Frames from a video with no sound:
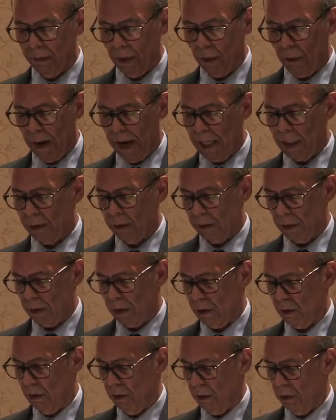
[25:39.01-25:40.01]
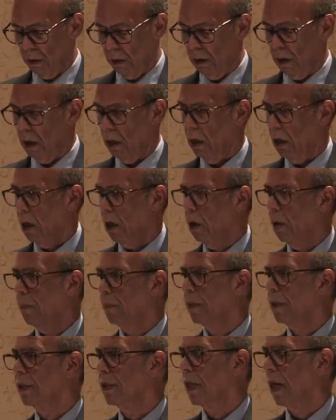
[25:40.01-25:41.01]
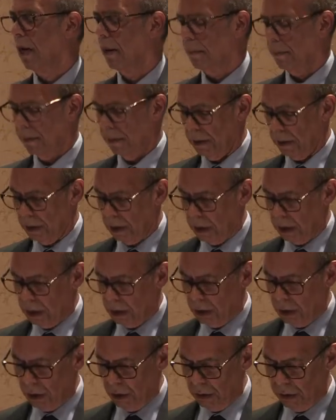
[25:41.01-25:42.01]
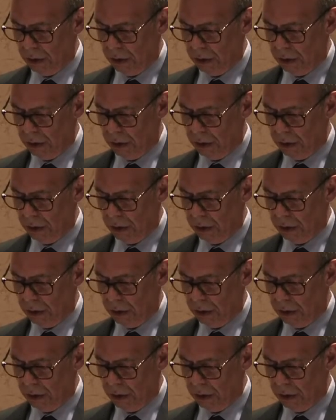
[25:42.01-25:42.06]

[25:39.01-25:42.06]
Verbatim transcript: Graduate School, opens up to